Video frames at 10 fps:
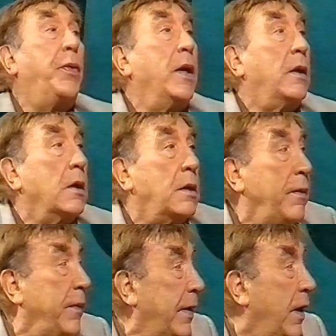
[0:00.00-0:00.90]
think that
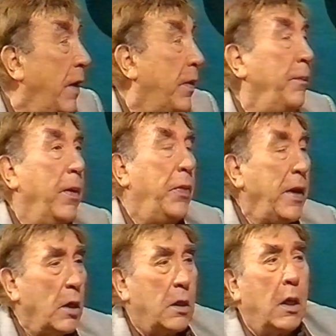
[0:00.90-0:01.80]
very, the, the
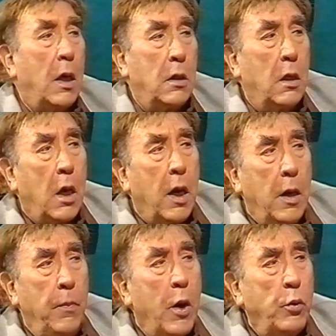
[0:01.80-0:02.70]
thing that I, I
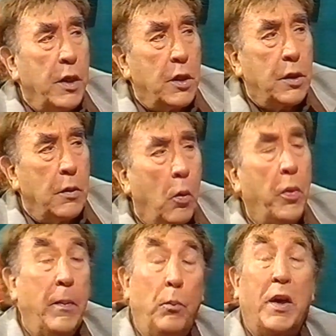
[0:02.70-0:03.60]
noticed, or
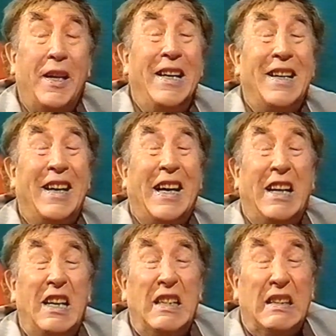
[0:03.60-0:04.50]
the, what I
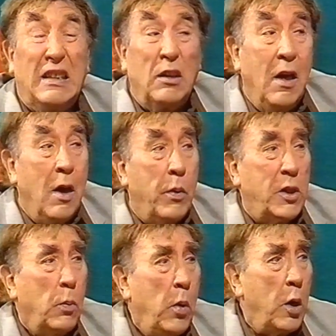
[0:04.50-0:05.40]
heard,
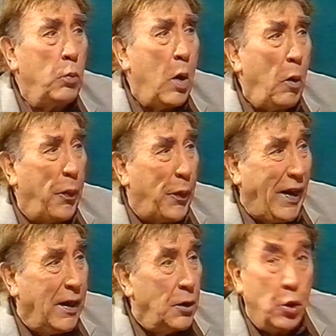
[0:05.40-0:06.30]
was the word
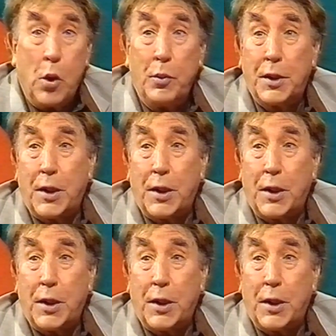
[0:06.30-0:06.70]
wealthy. Do you notice